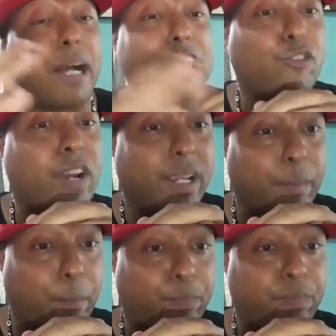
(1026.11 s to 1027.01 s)
my dream.
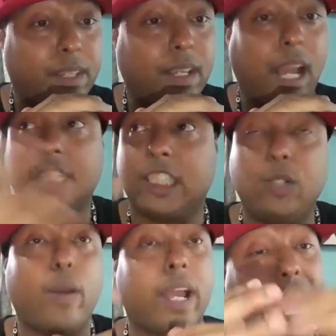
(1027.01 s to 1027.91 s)
And she
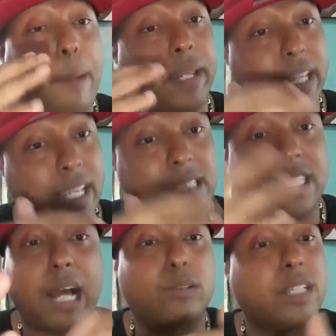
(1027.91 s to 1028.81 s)
went and got me the ins
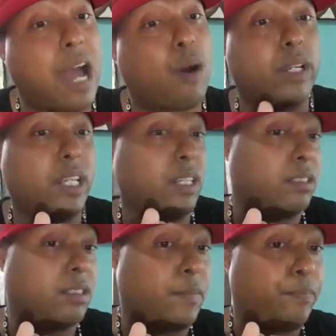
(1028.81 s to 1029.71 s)
and outs and out and
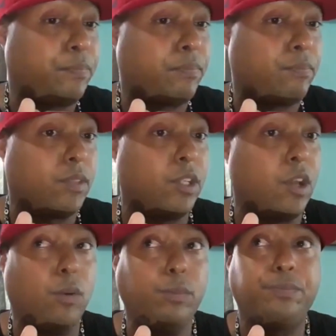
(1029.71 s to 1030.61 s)
ins, you
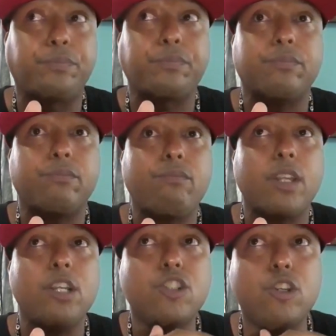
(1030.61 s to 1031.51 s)
know?
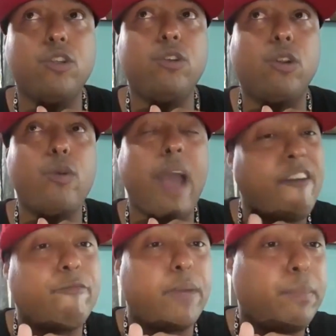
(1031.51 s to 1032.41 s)
So, you know, you
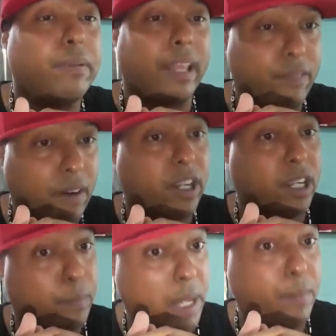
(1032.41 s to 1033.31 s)
have people that are very
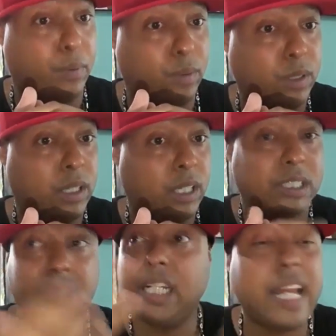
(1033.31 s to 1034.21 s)
good people.
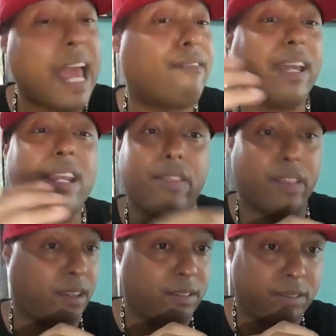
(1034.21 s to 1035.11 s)
She didn't have
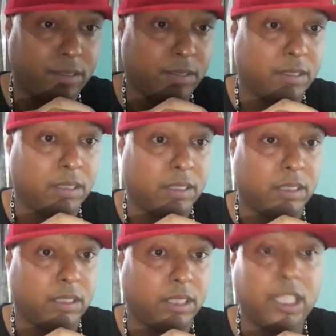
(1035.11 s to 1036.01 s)
anything.
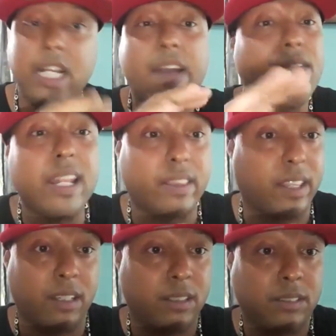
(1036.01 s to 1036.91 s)
She didn't have
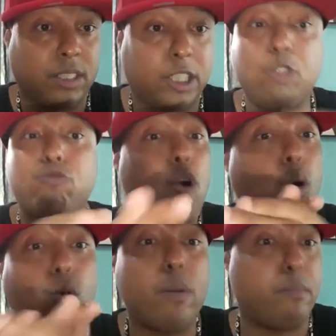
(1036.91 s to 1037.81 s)
anything. She
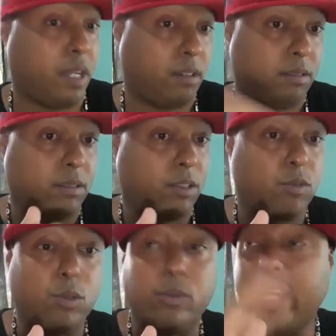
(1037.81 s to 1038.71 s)
rode with me
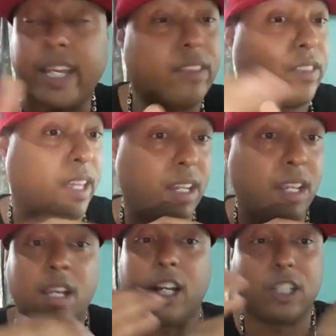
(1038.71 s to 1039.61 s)
through thick and thin
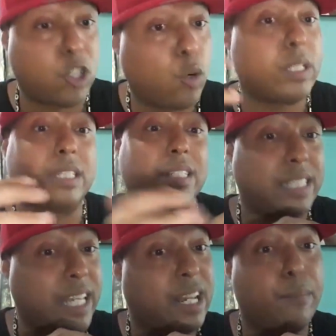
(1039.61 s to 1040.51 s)
until we
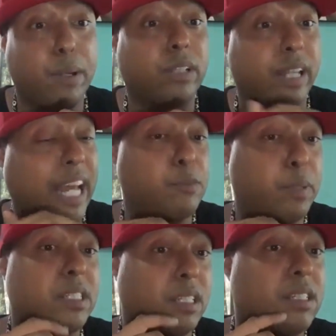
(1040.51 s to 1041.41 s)
succeeded and built a nice
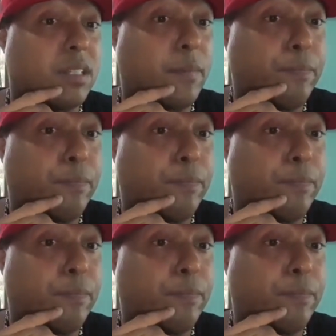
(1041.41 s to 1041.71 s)
business,